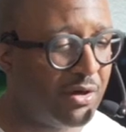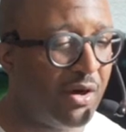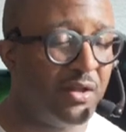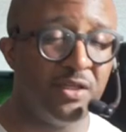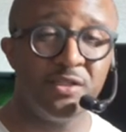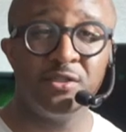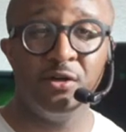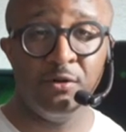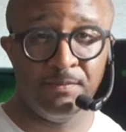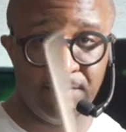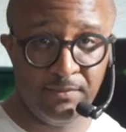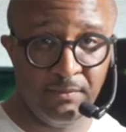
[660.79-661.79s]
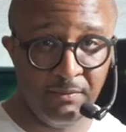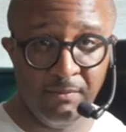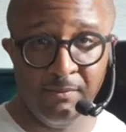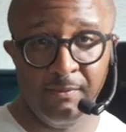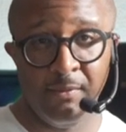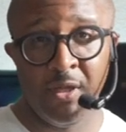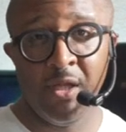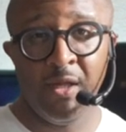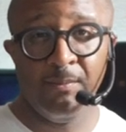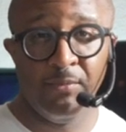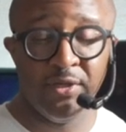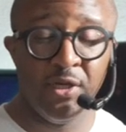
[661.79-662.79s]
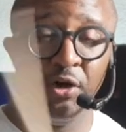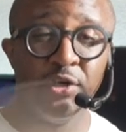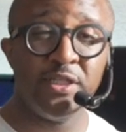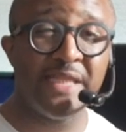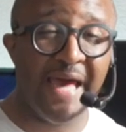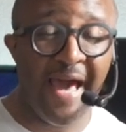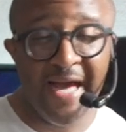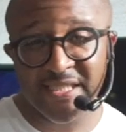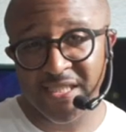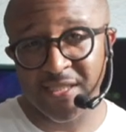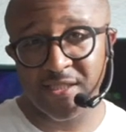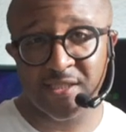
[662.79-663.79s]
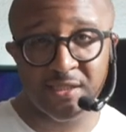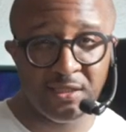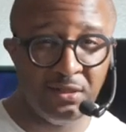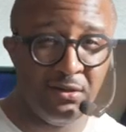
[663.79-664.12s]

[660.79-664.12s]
call it. So, but notice the accents.